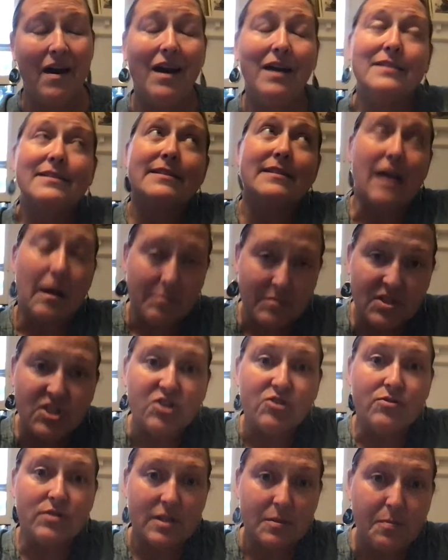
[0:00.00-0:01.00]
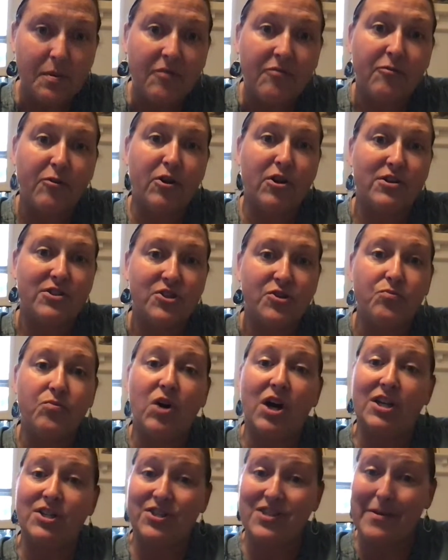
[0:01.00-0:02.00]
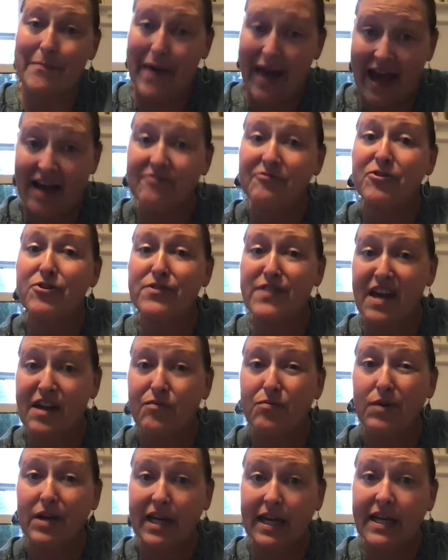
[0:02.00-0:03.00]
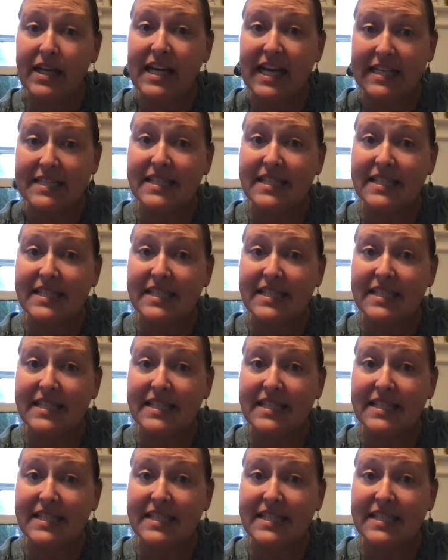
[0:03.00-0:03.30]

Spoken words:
Some students prefer to watch them after they read as